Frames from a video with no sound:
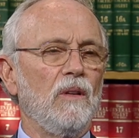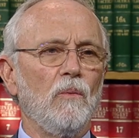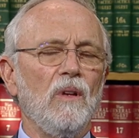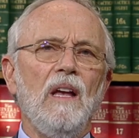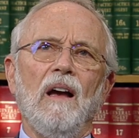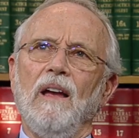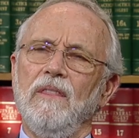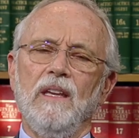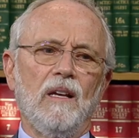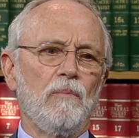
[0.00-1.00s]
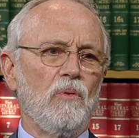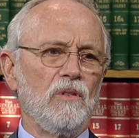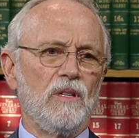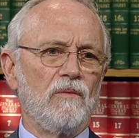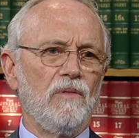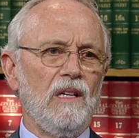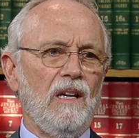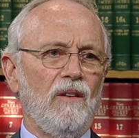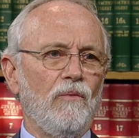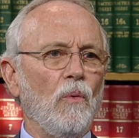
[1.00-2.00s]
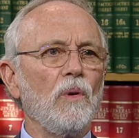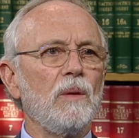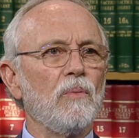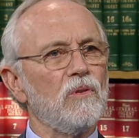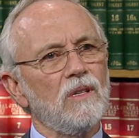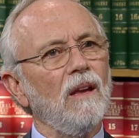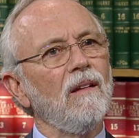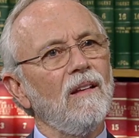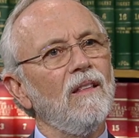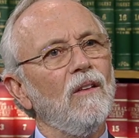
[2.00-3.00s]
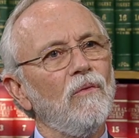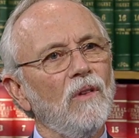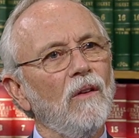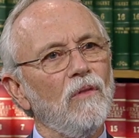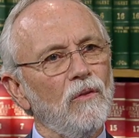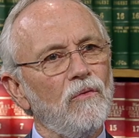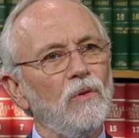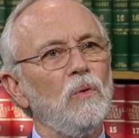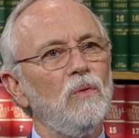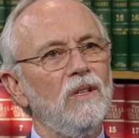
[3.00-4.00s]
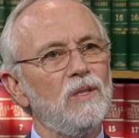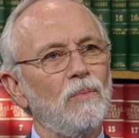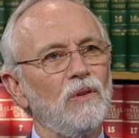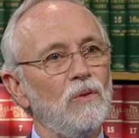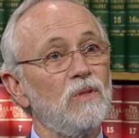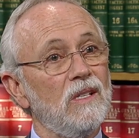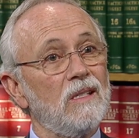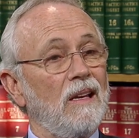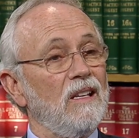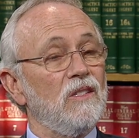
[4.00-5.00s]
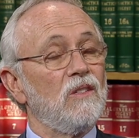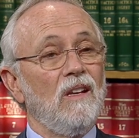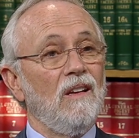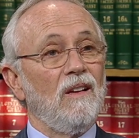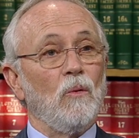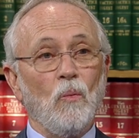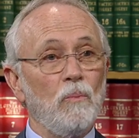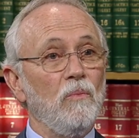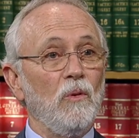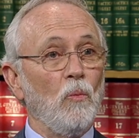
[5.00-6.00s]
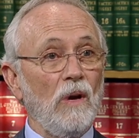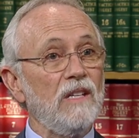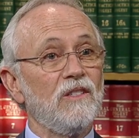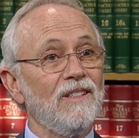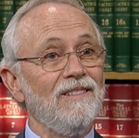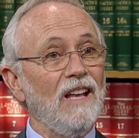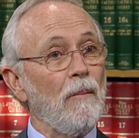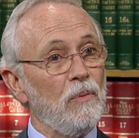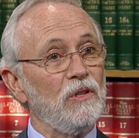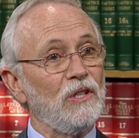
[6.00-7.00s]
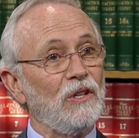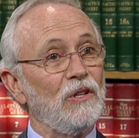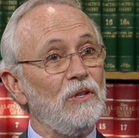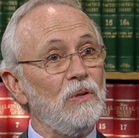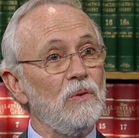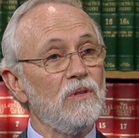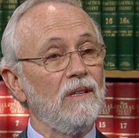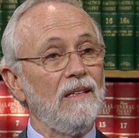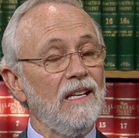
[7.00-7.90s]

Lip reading: You know, I think upwards of 40% of the food that's produced is wasted, not put to good use, and